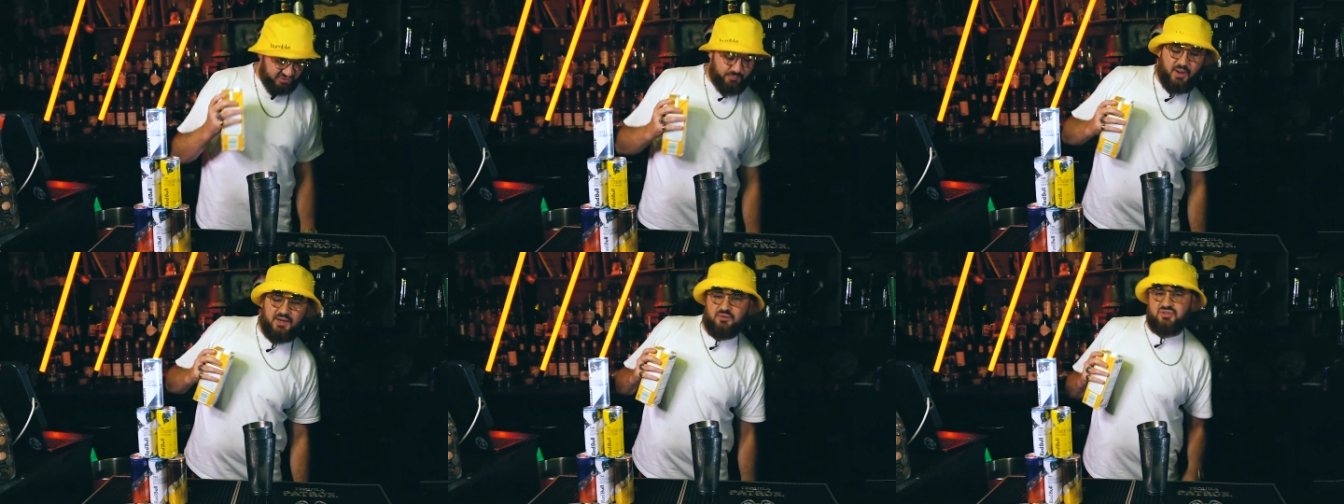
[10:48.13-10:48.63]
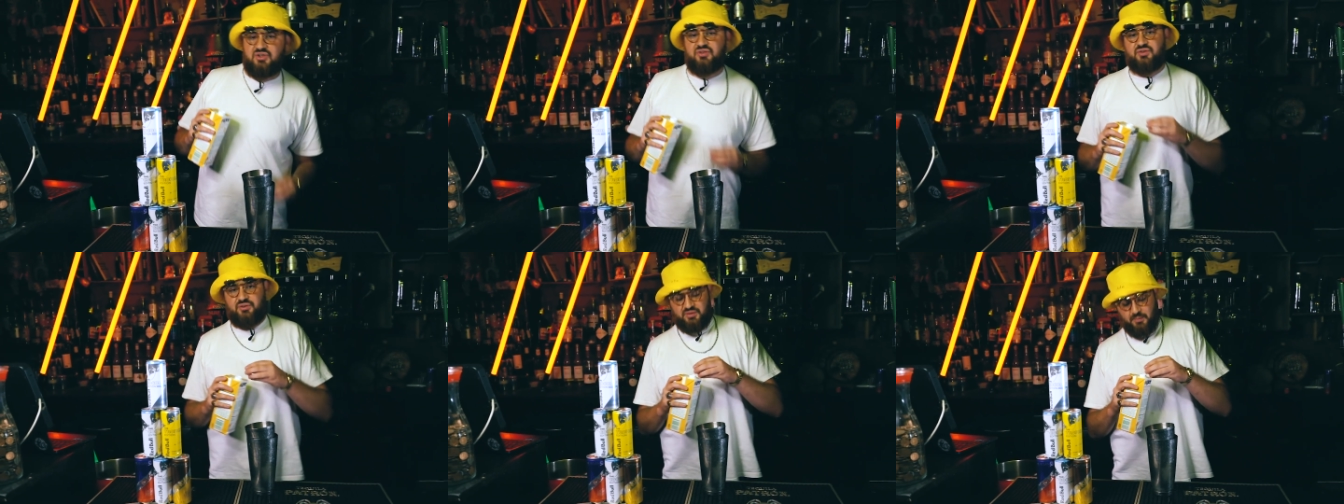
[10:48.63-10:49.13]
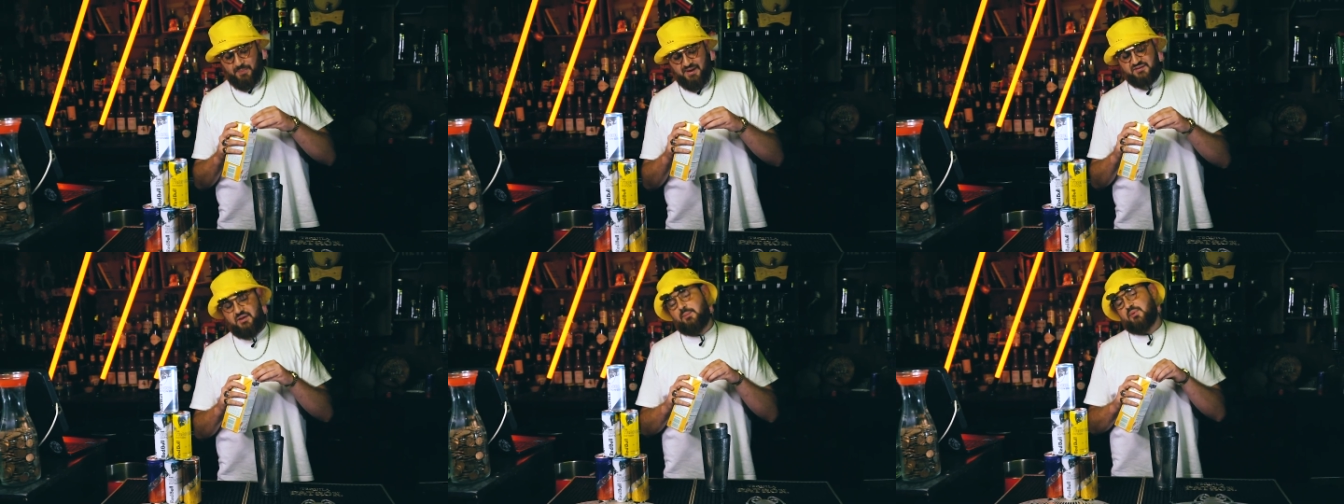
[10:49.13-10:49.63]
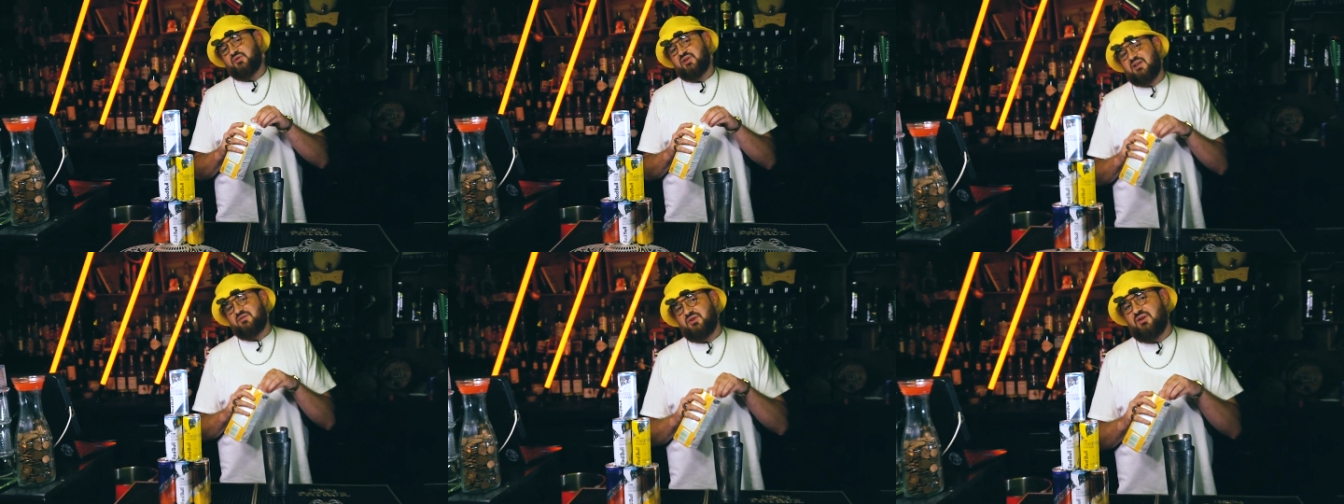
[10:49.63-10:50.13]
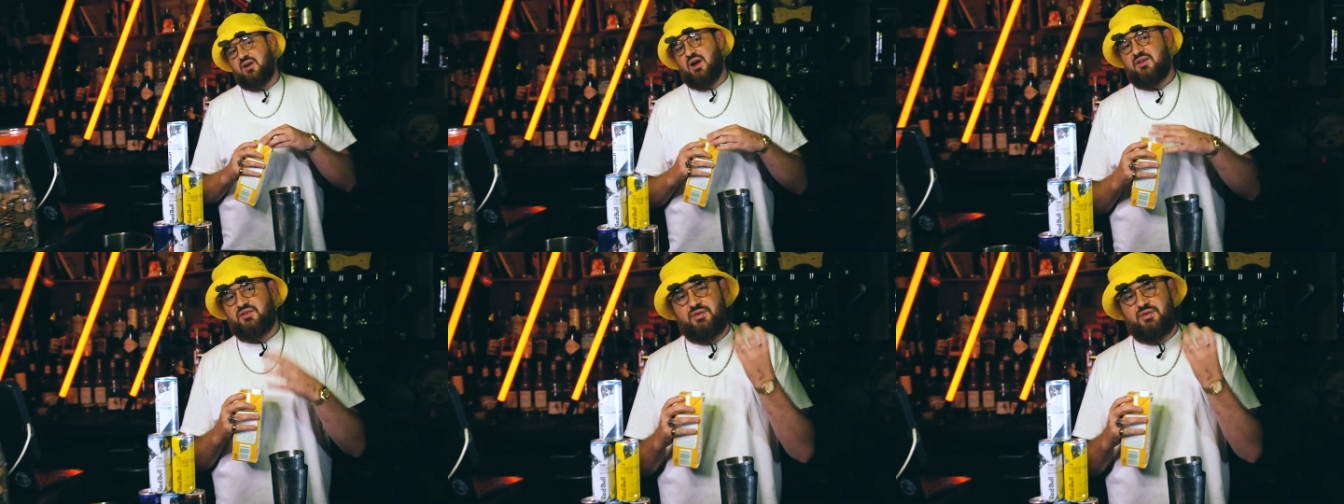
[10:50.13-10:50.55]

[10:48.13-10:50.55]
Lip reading: the pineapple juice, the better, because it gives you a nice